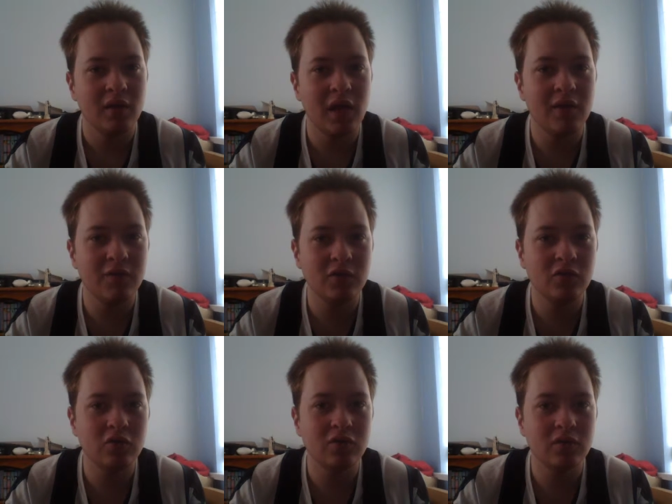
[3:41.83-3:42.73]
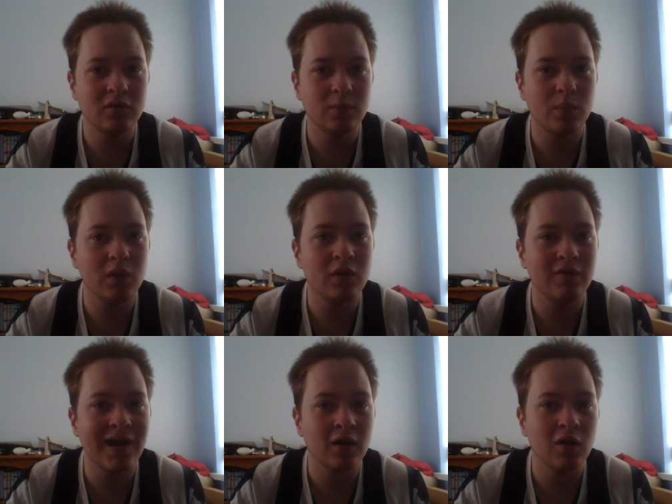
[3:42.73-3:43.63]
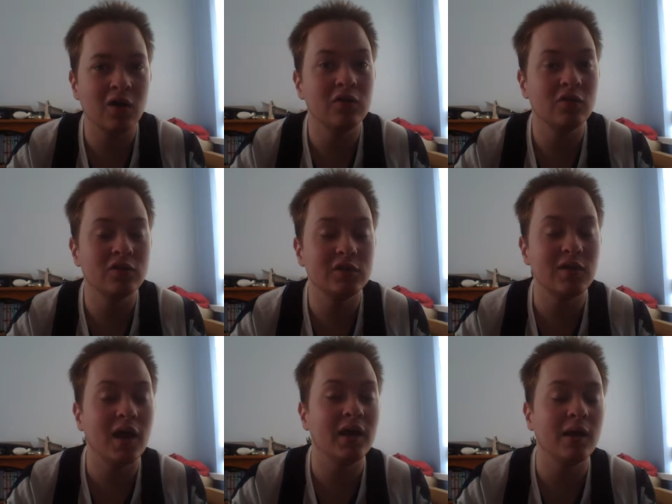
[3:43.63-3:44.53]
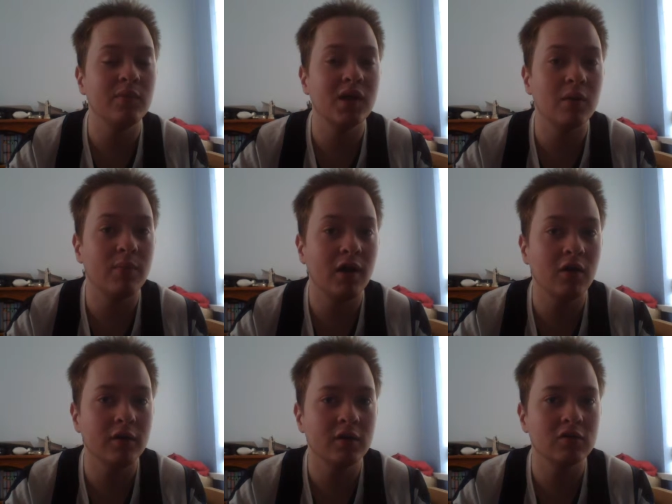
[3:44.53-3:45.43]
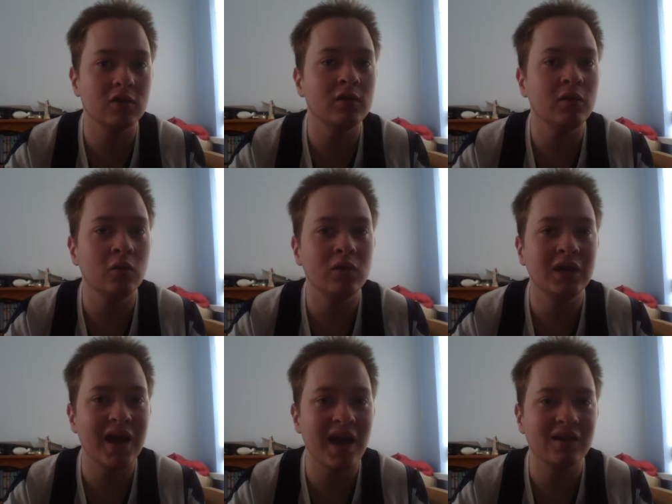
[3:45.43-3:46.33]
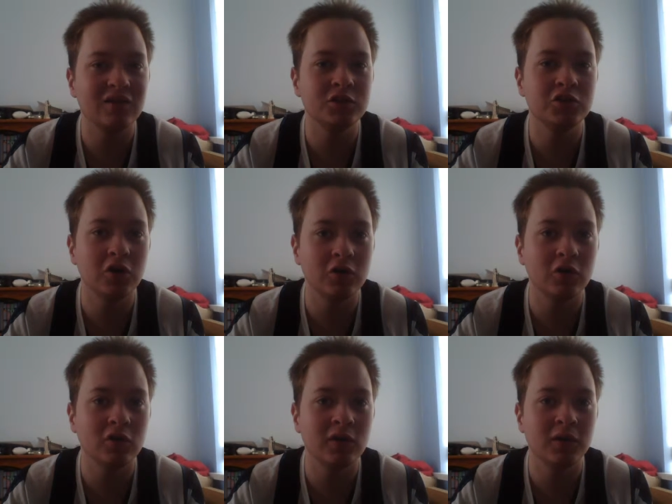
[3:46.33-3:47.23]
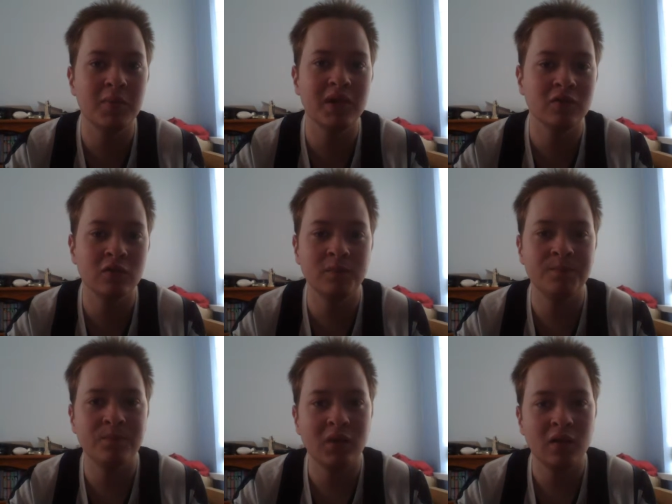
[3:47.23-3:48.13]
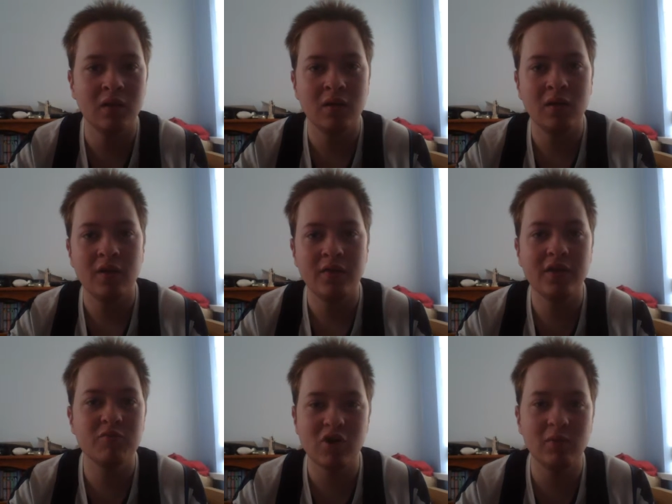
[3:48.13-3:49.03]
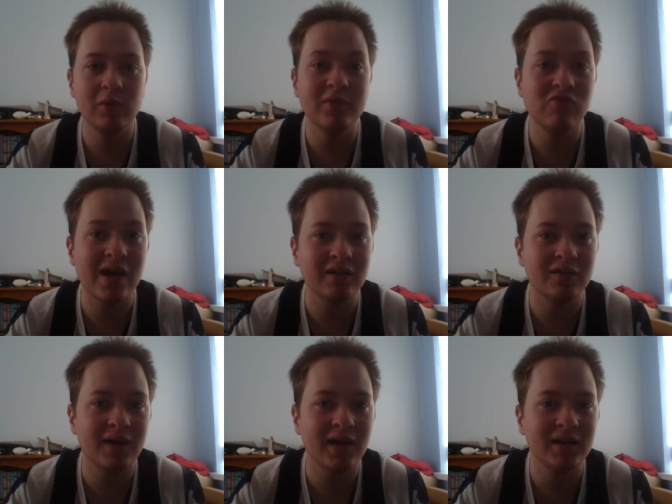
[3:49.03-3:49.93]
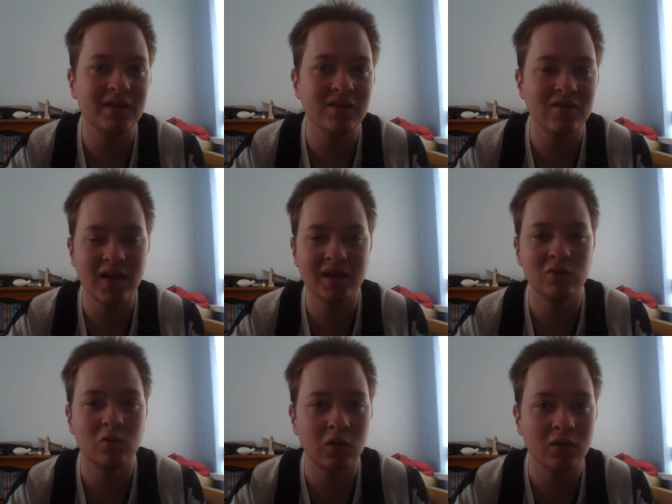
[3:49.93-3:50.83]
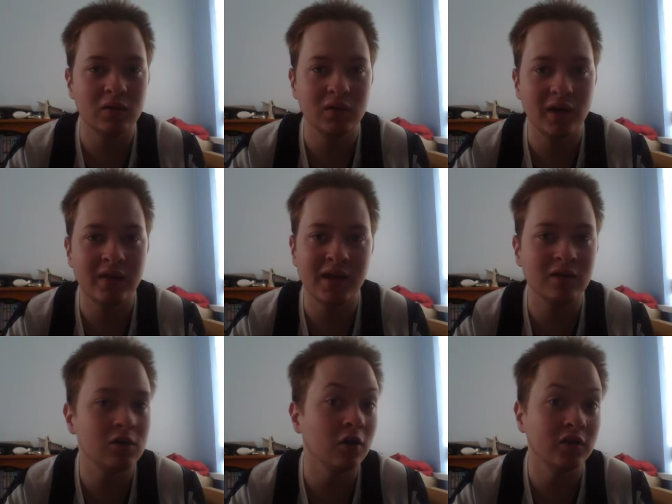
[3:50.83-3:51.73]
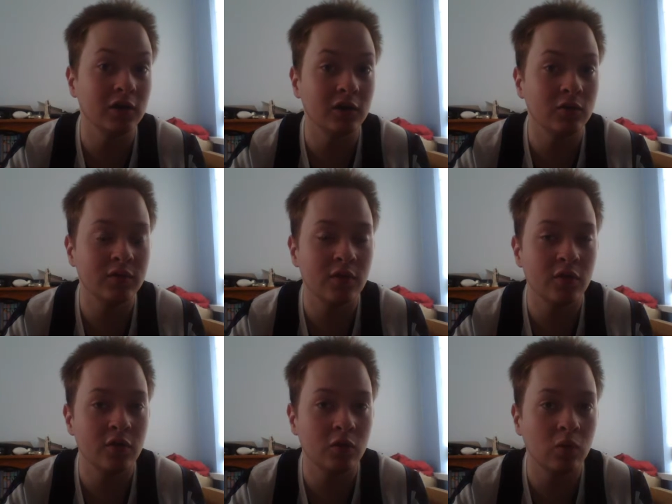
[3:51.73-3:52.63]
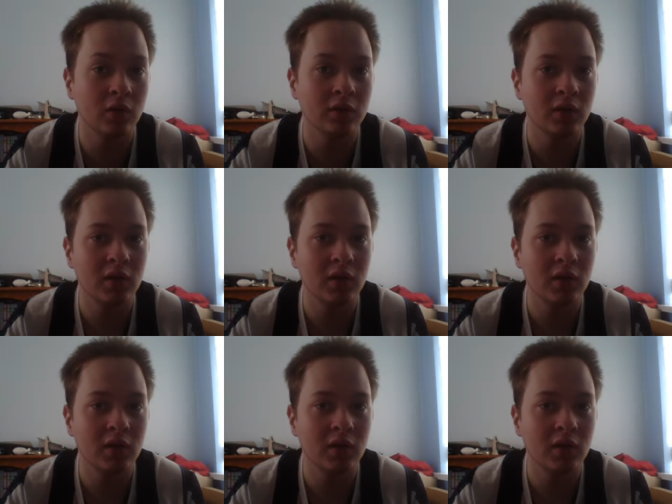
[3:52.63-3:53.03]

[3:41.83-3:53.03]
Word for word: If you choose a vanguard such as I am, you get biotics and you only get a shotgun and a pistol. This problem is rectified in the second one, and then continues in the third one.